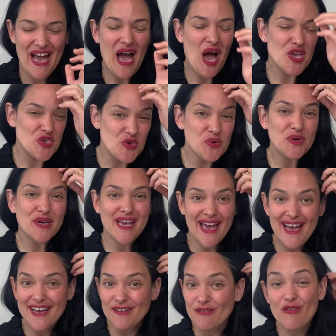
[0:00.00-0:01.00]
You
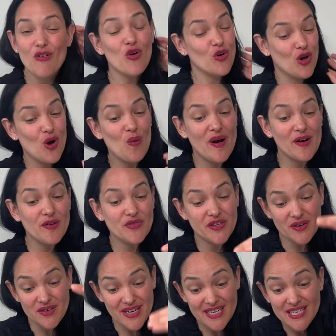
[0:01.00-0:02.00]
can go out
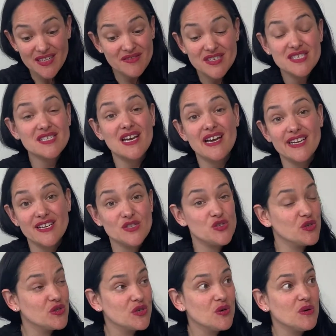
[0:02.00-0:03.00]
there in any of these diets, you
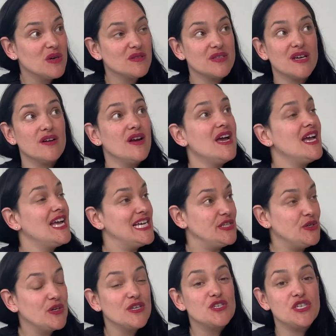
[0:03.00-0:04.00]
could go out there and
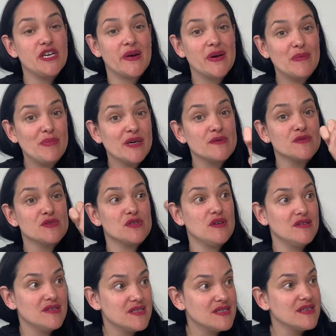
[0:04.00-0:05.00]
you could cherry pick
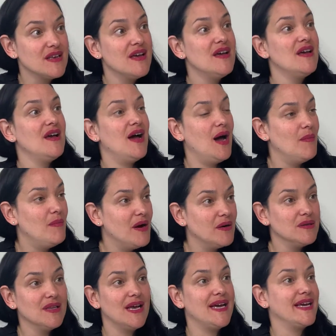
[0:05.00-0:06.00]
results
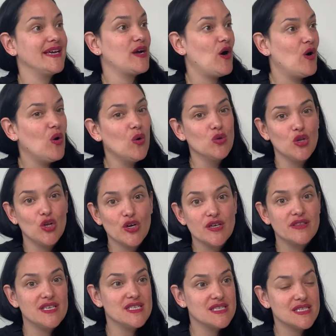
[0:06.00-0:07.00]
about like, oh look,
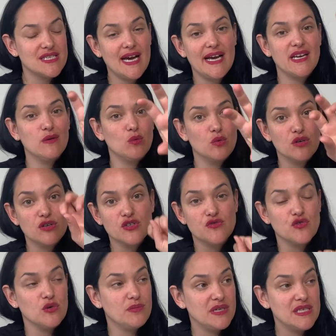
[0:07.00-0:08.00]
this diet works
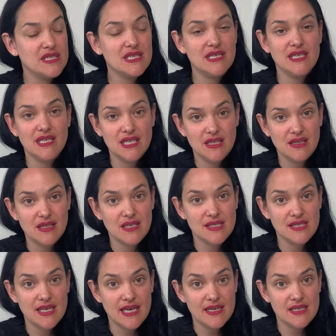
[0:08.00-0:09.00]
for obesity in this
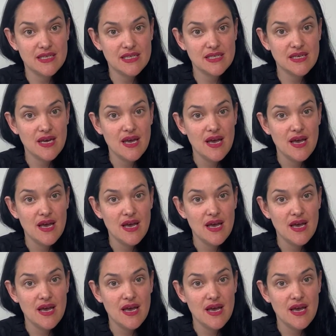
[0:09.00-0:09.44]
case.